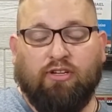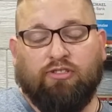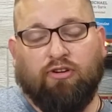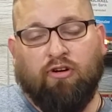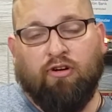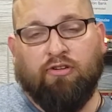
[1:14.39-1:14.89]

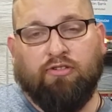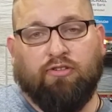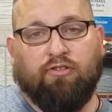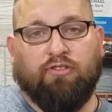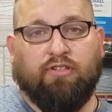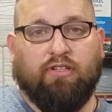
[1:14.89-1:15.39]

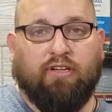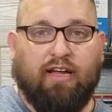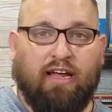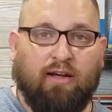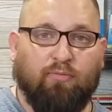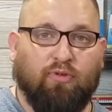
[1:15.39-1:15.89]
chargers and
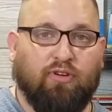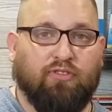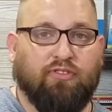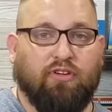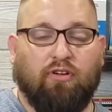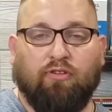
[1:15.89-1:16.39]

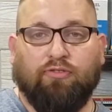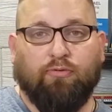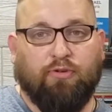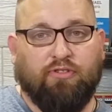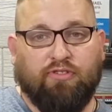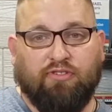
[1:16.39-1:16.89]
cameras and all
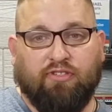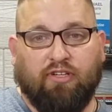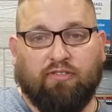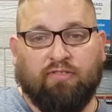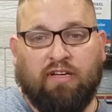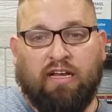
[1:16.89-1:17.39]
sorts of
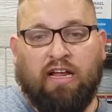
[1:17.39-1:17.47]
stuff.